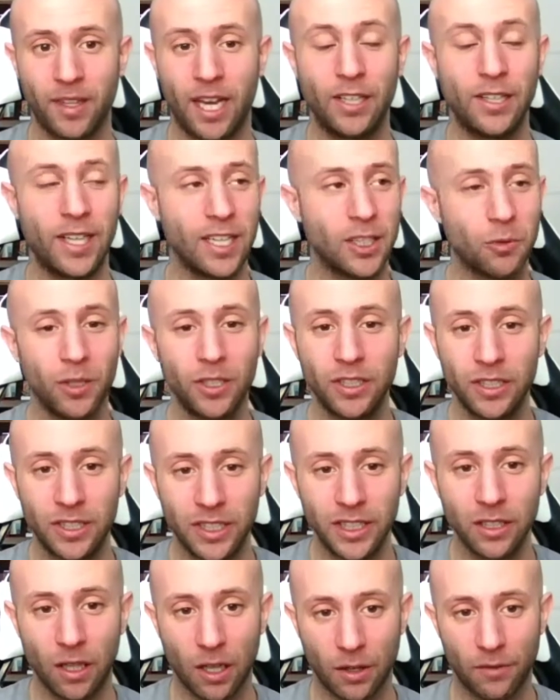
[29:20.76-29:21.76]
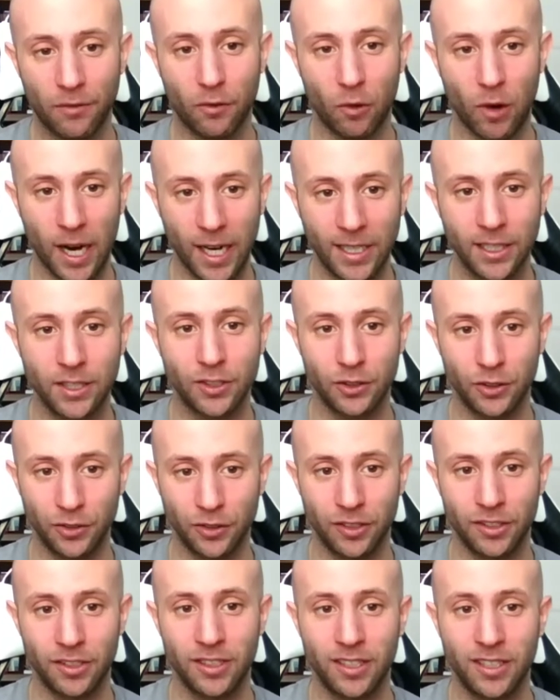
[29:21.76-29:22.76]
And that's why you see a lot of
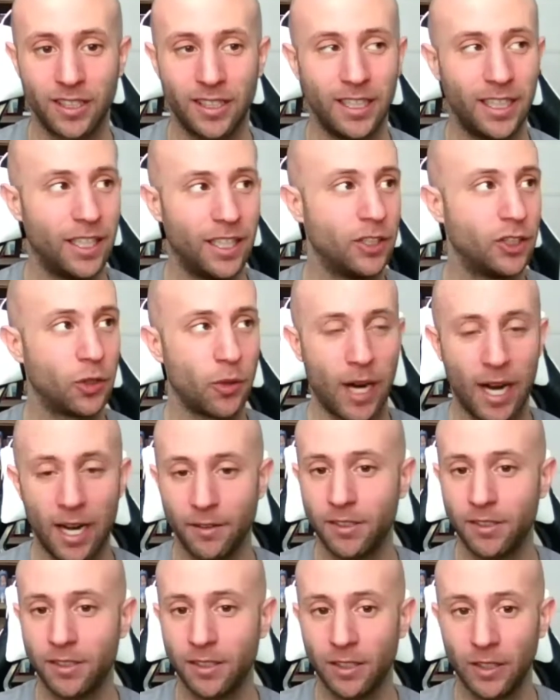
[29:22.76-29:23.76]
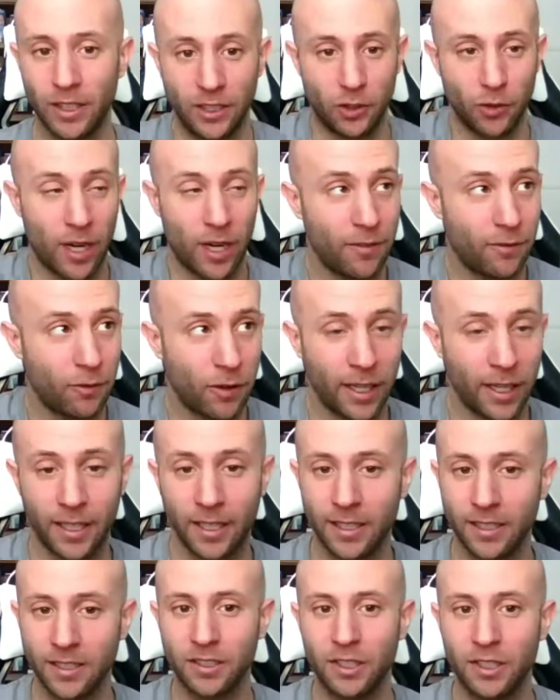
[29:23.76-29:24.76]
risers in drafts, in draft
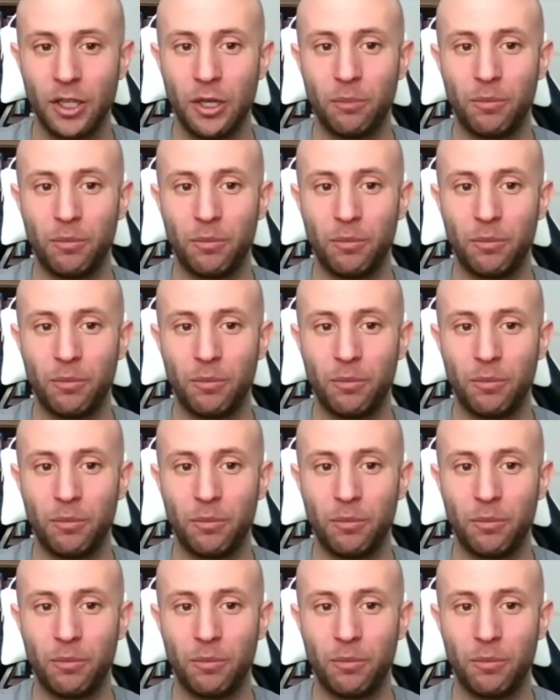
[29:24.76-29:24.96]
rankings,